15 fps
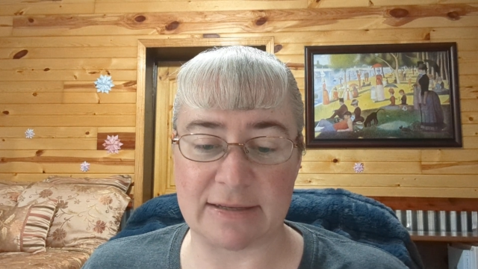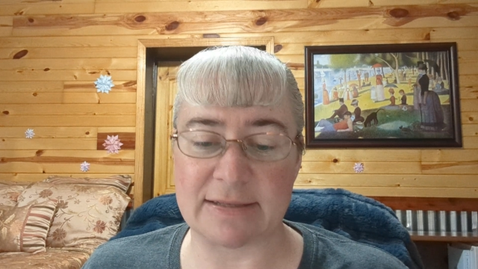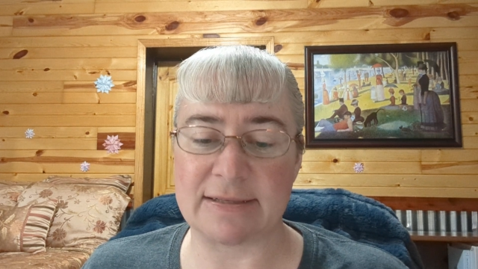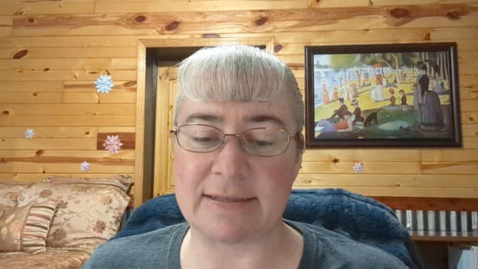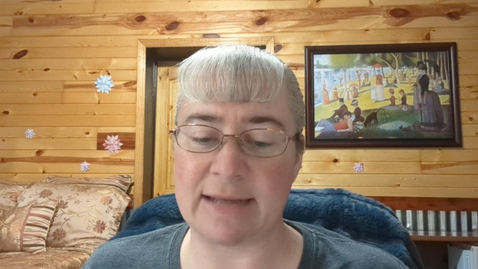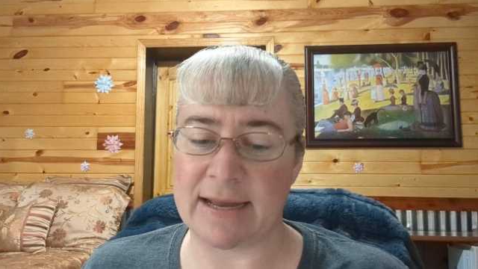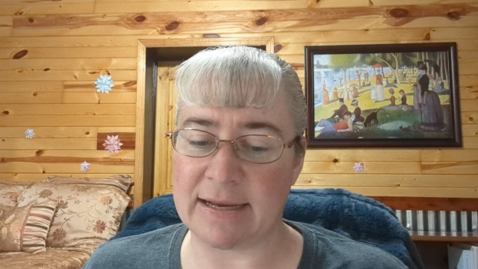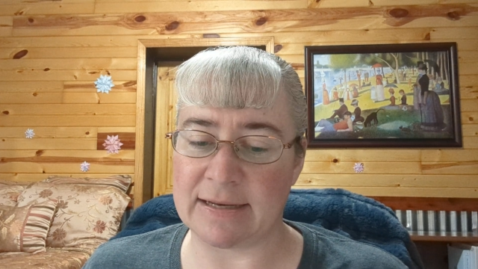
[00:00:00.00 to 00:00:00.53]

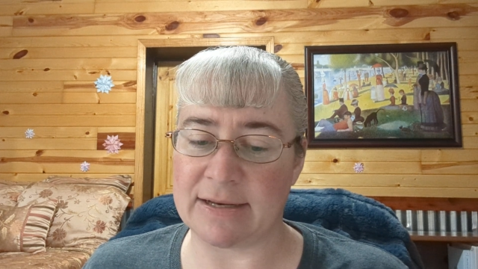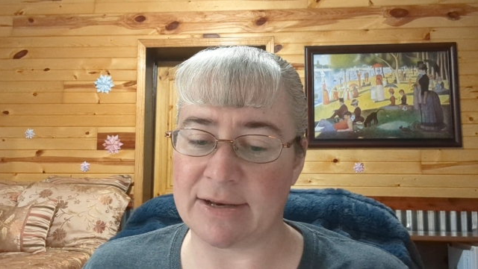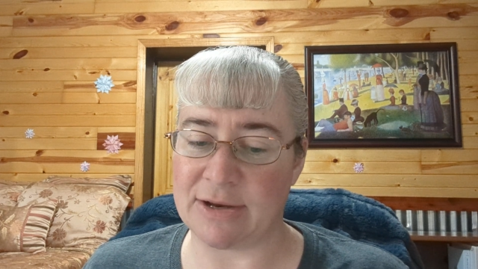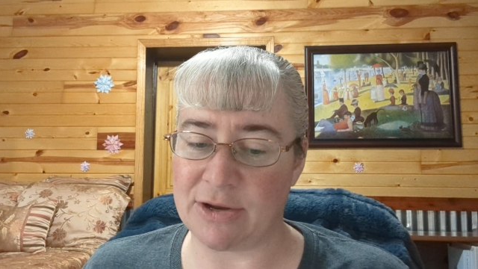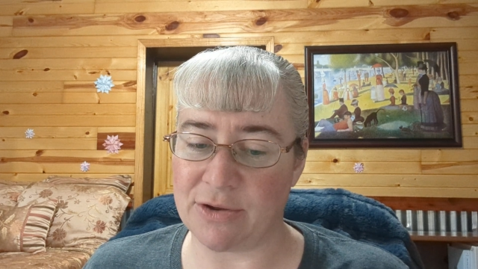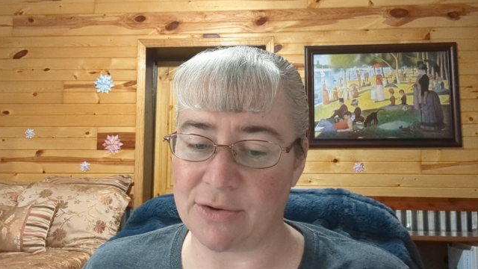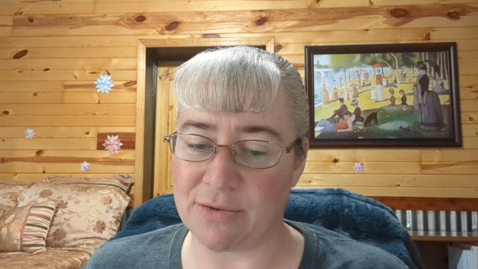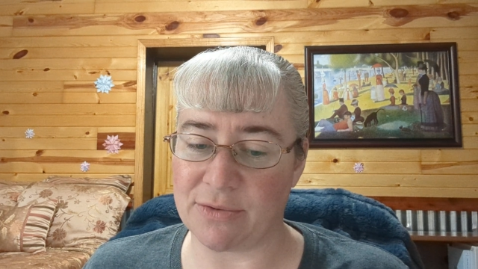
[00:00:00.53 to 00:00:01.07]
Satan
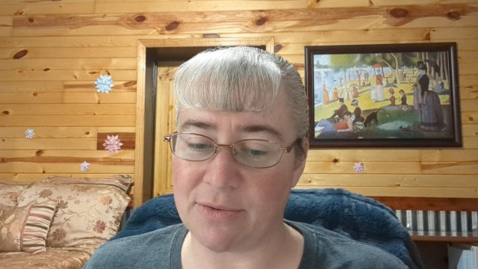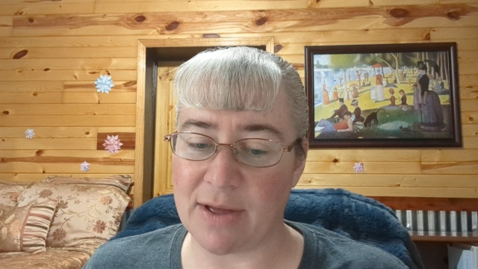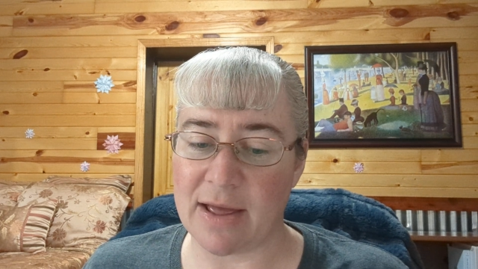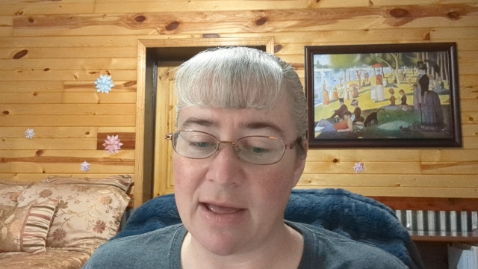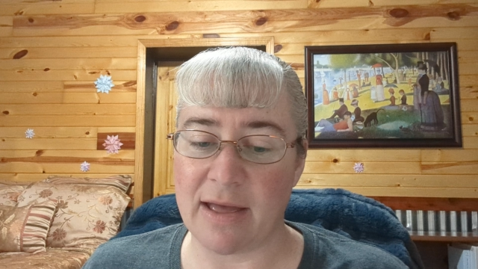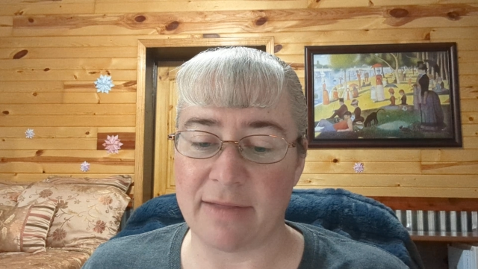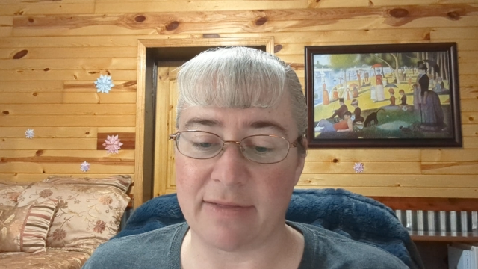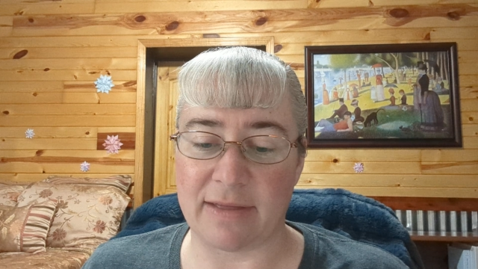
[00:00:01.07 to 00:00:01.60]
knew
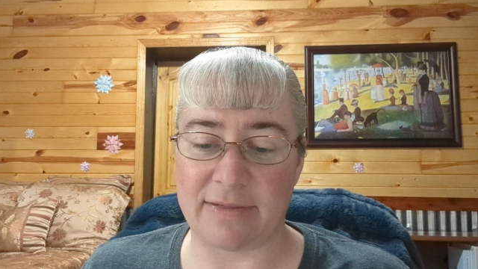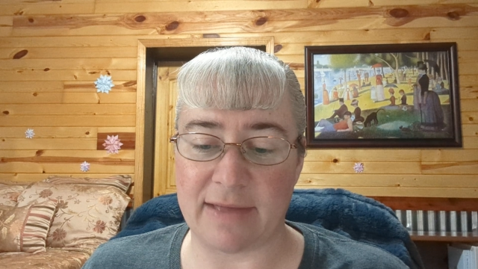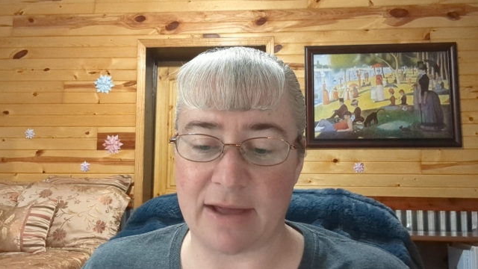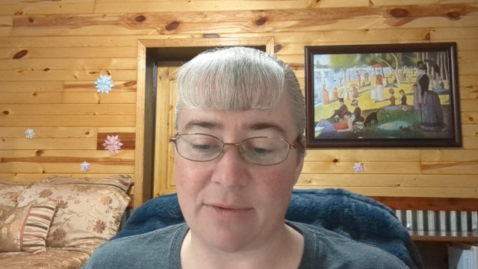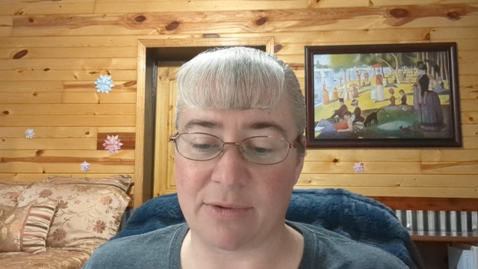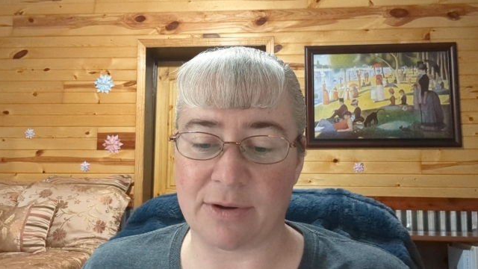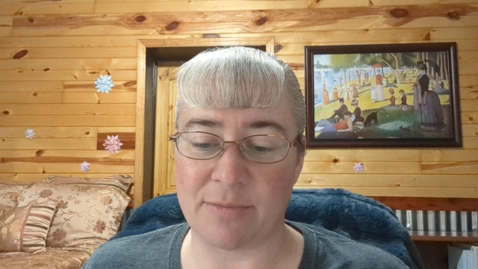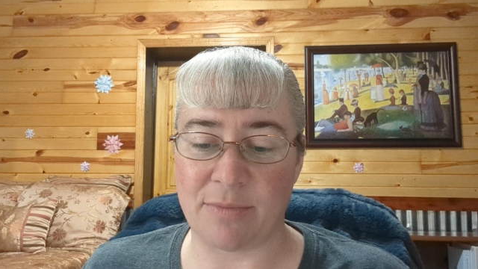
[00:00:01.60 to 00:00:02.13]
that
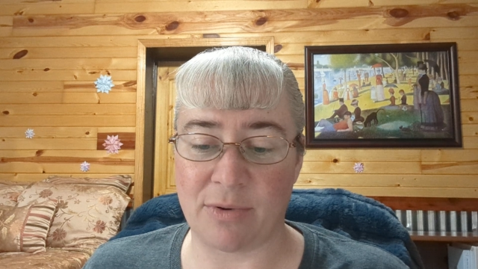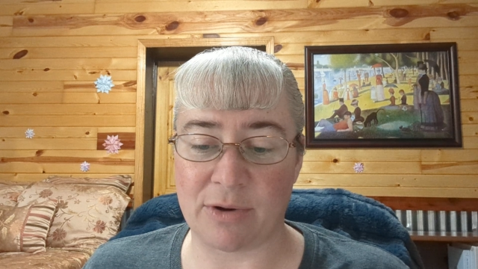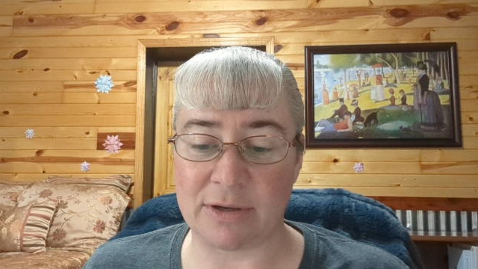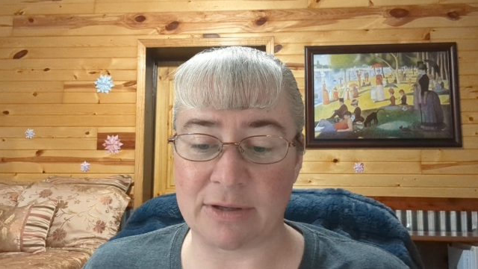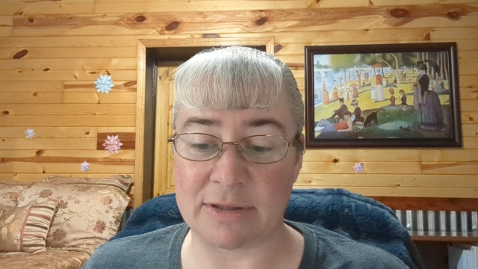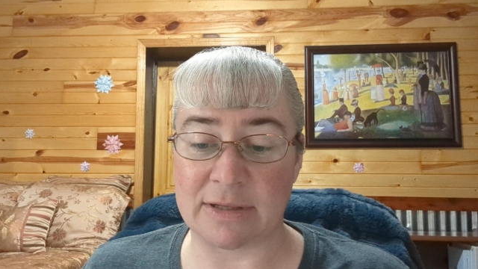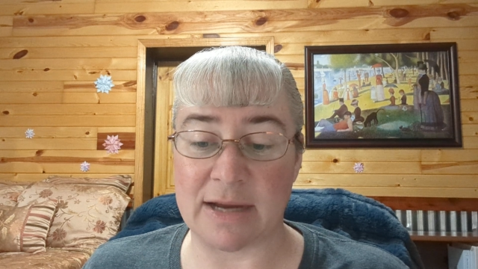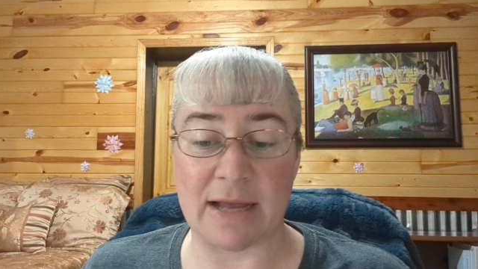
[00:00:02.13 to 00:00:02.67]
they were
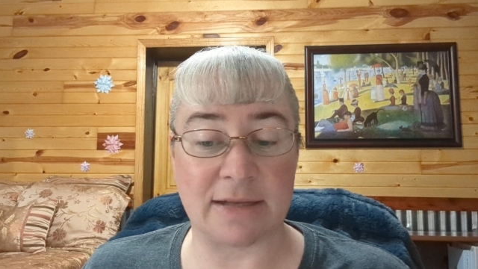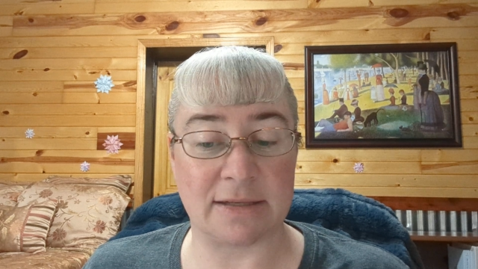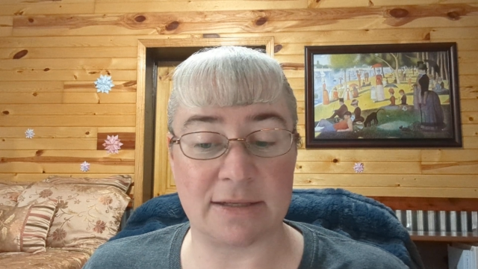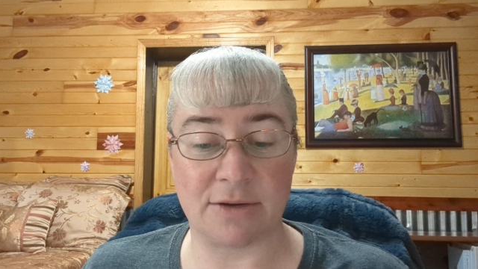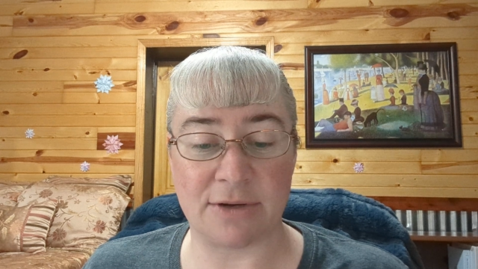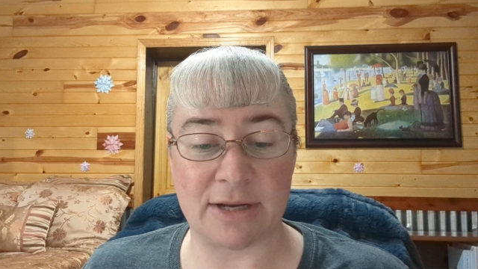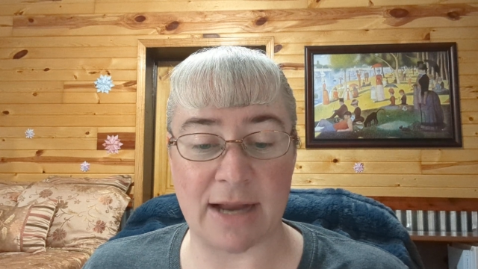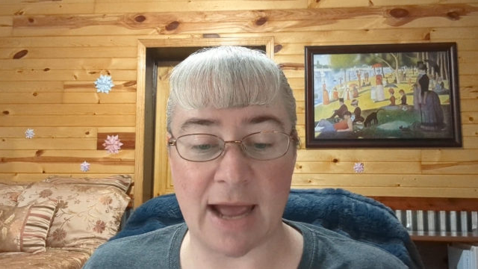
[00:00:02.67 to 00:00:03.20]
important, and
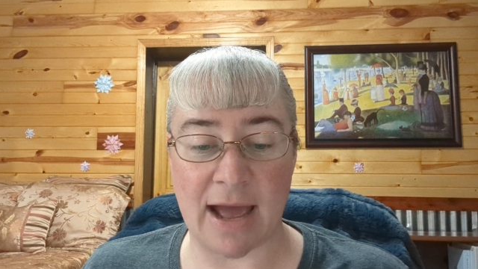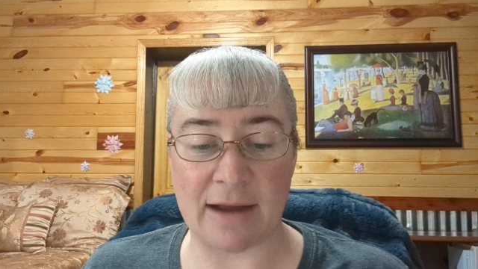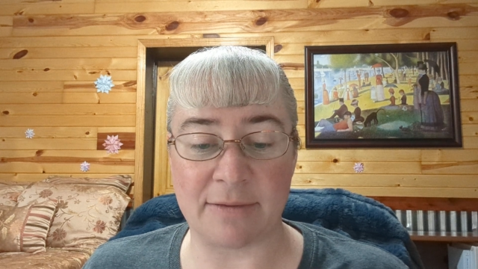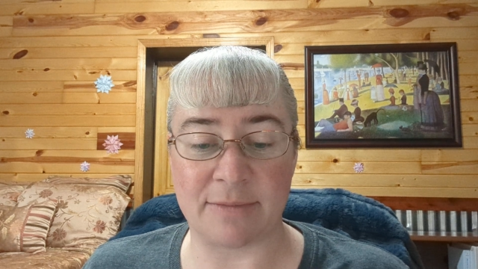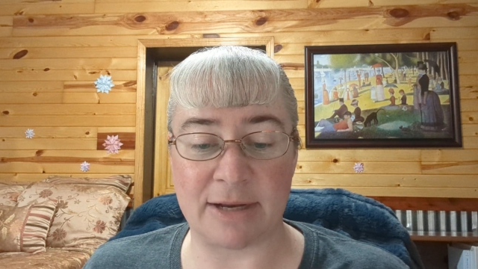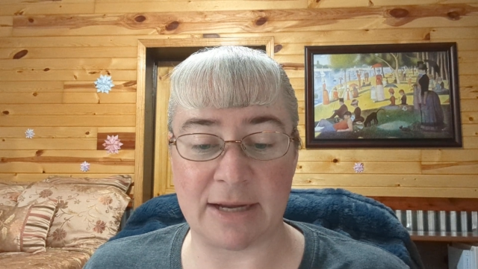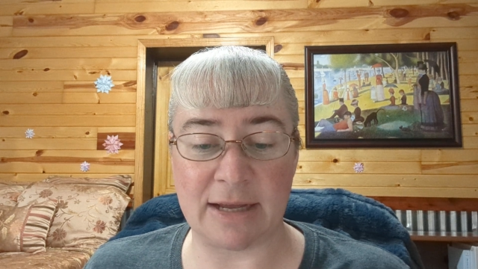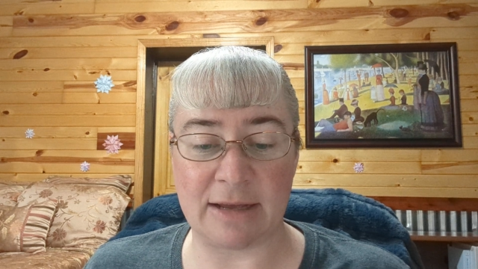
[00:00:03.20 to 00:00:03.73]
so did
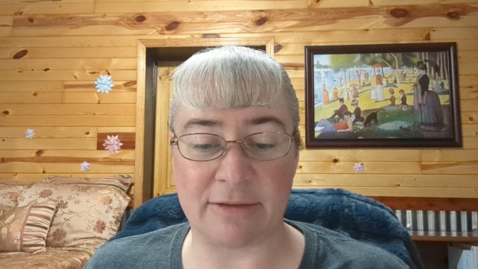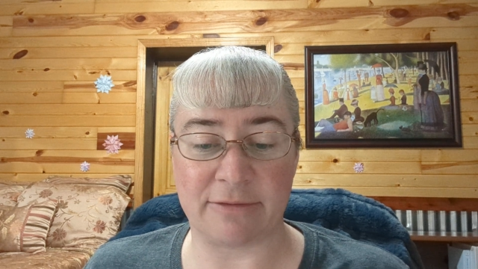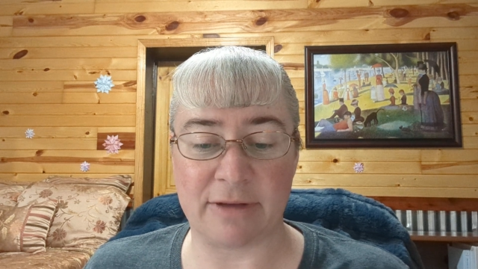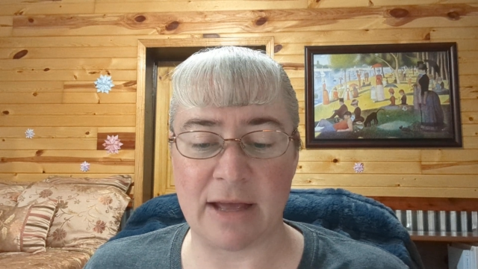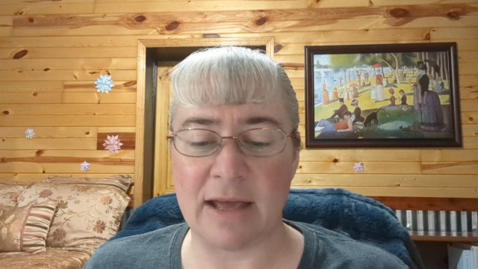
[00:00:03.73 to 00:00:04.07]
Adam and Eve.